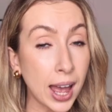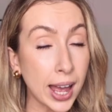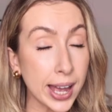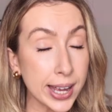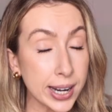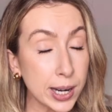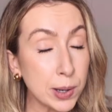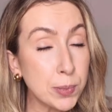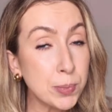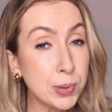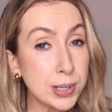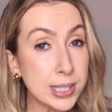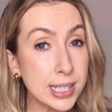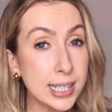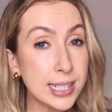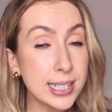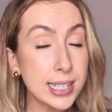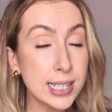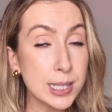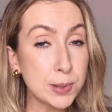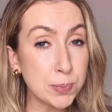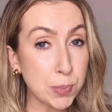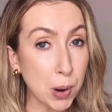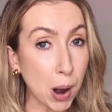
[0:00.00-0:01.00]
and I predict
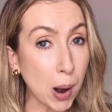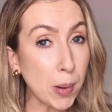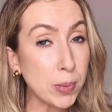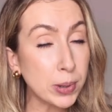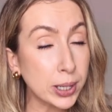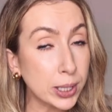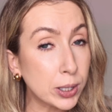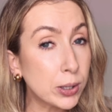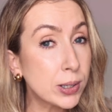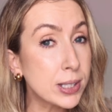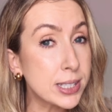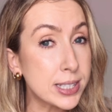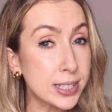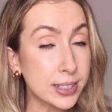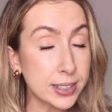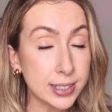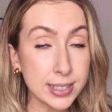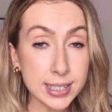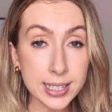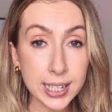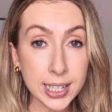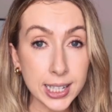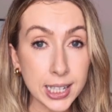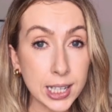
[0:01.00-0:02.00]
it's probably going to
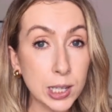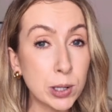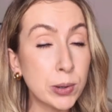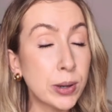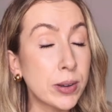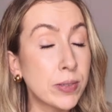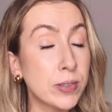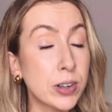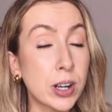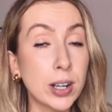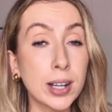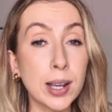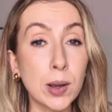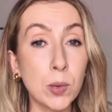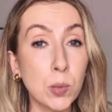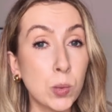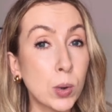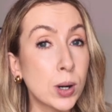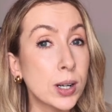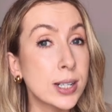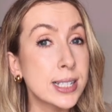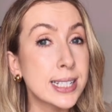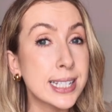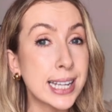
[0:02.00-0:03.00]
continue, if not get
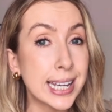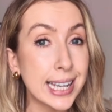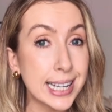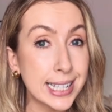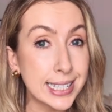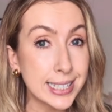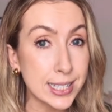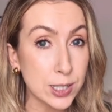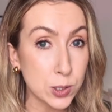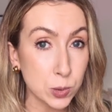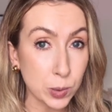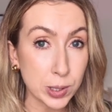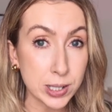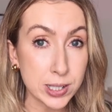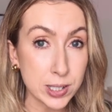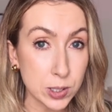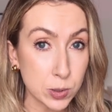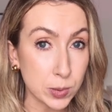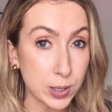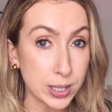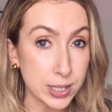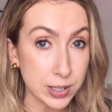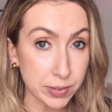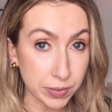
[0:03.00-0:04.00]
worse, into
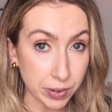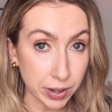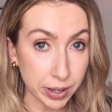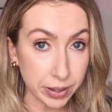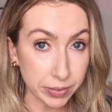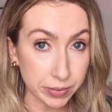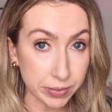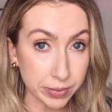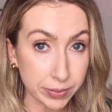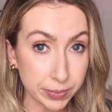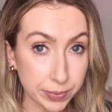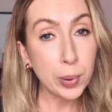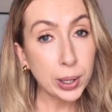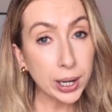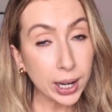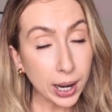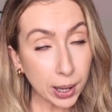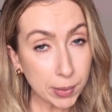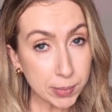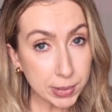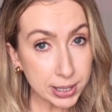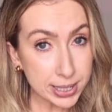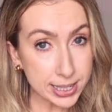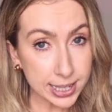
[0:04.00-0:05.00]
2025. But
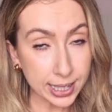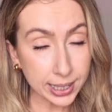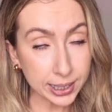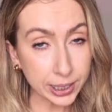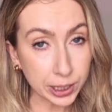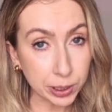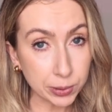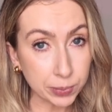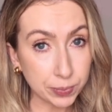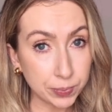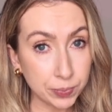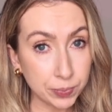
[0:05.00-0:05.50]
let me tell you,